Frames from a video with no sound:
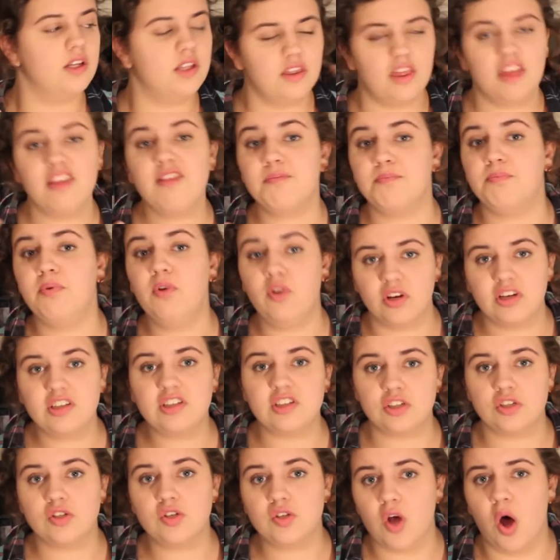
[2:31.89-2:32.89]
this book is
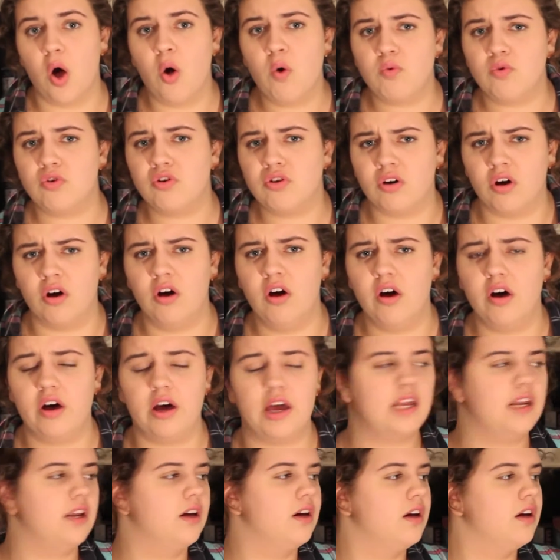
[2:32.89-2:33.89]
so
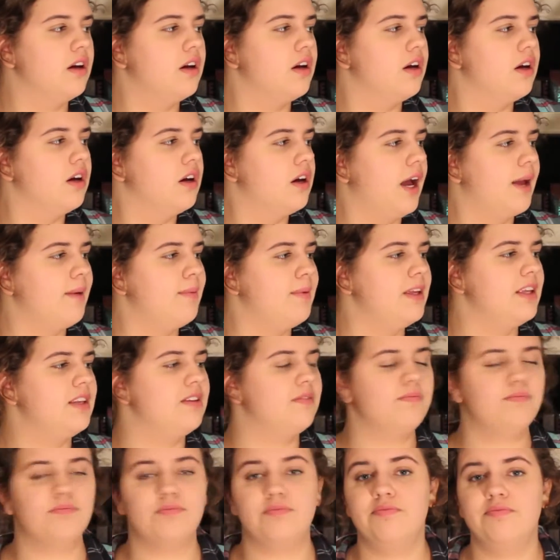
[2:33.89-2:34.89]
good. I
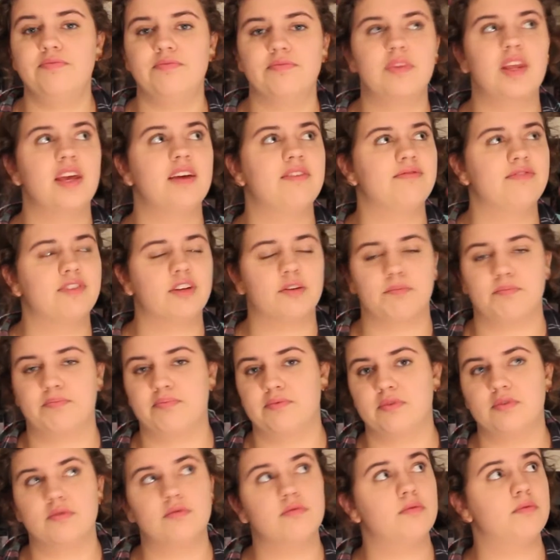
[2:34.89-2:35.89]
mean, if
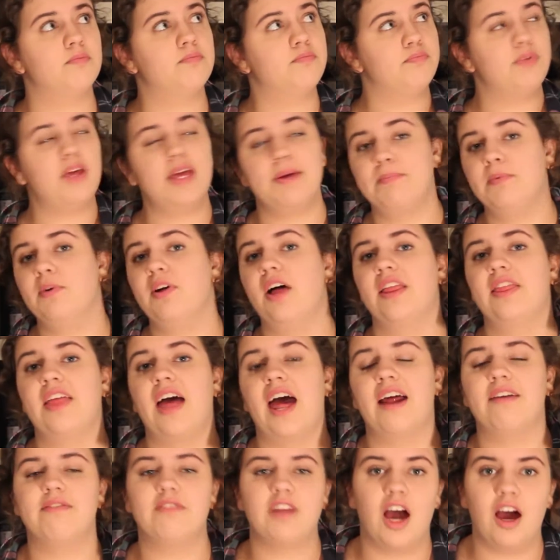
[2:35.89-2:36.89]
people that
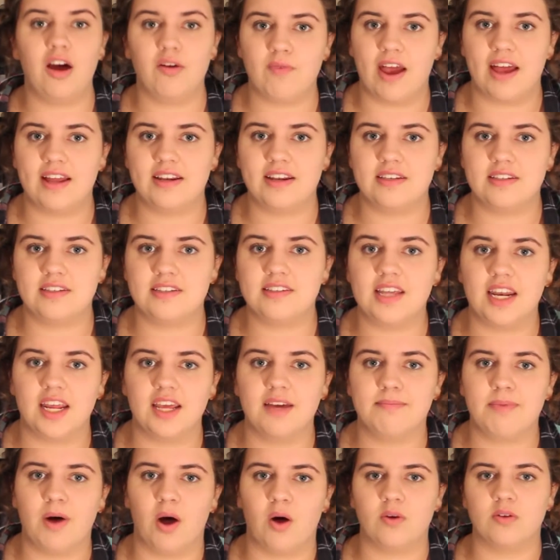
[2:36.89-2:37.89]
have not read City
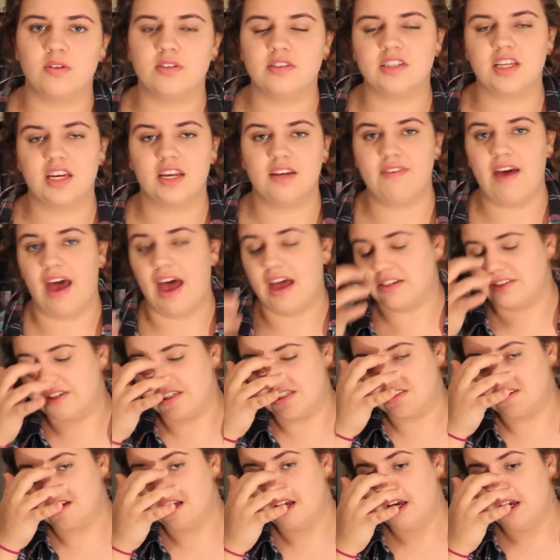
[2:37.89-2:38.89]
of Bones, City of
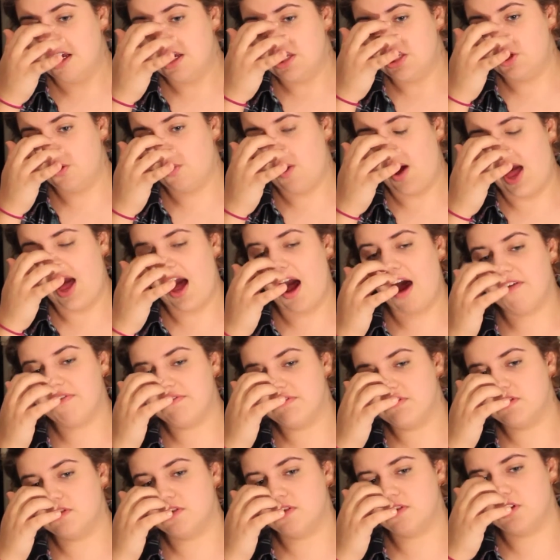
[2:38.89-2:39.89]
Ashes, you
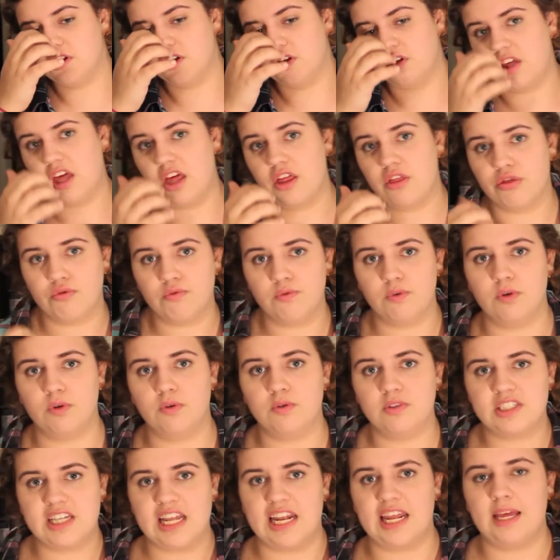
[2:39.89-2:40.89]
have to get
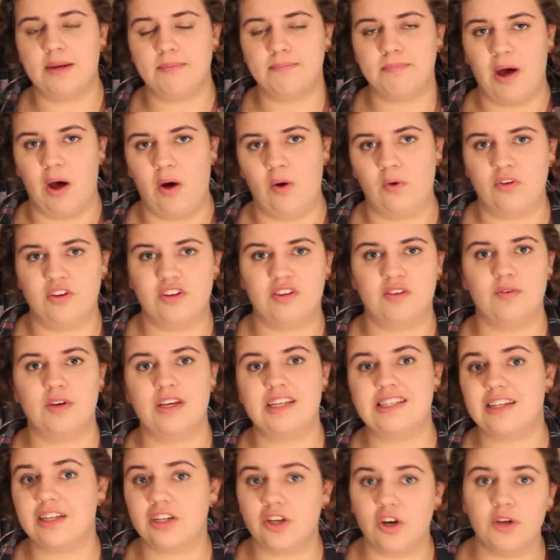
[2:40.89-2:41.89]
through City of Bones.
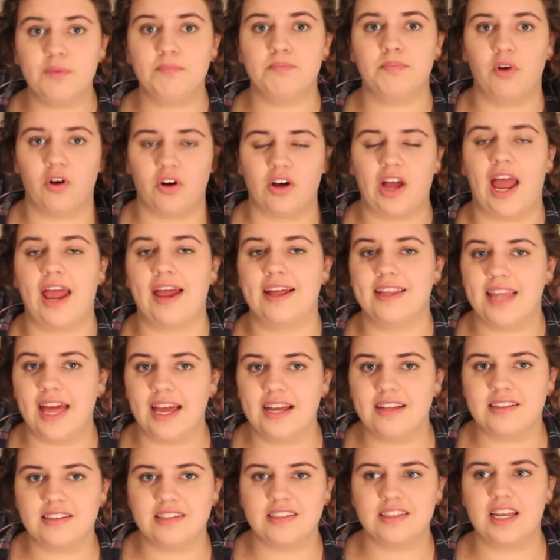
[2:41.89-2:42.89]
It's a good book. I
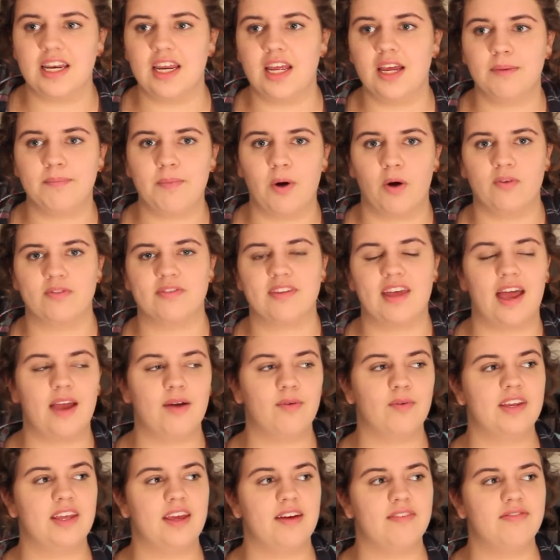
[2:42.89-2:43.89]
liked City of Bones. I
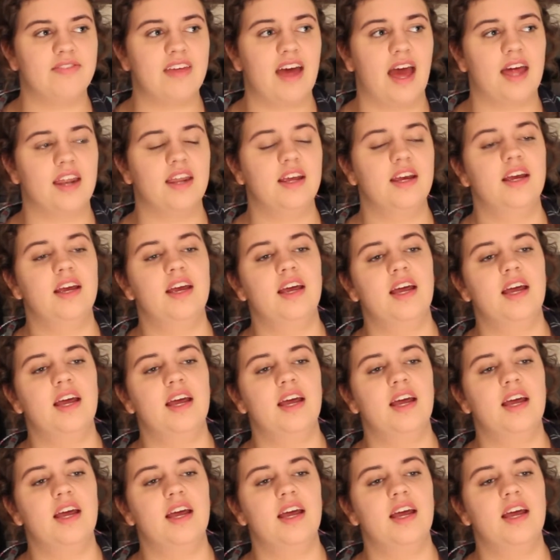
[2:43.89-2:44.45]
would give that